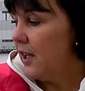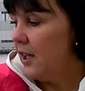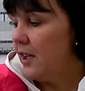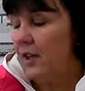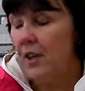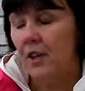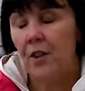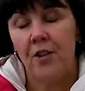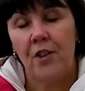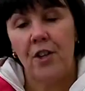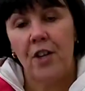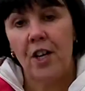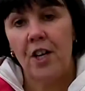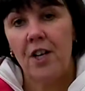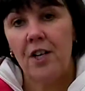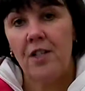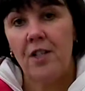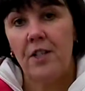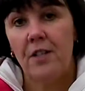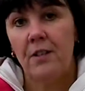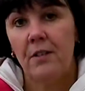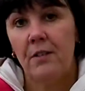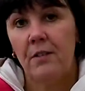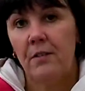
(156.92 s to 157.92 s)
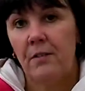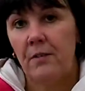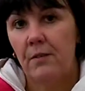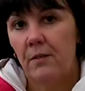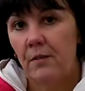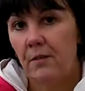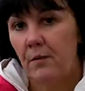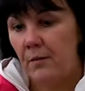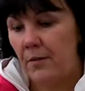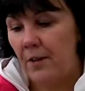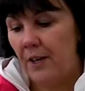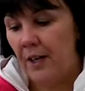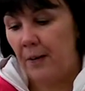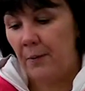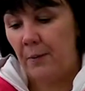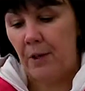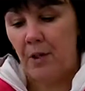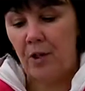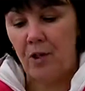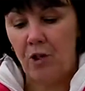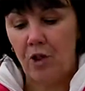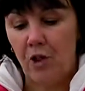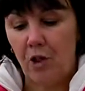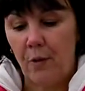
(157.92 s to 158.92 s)
The third thing I'm
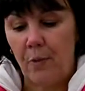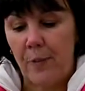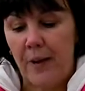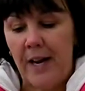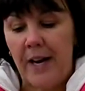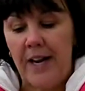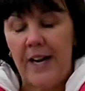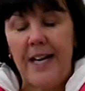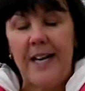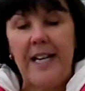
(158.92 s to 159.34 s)
going to talk about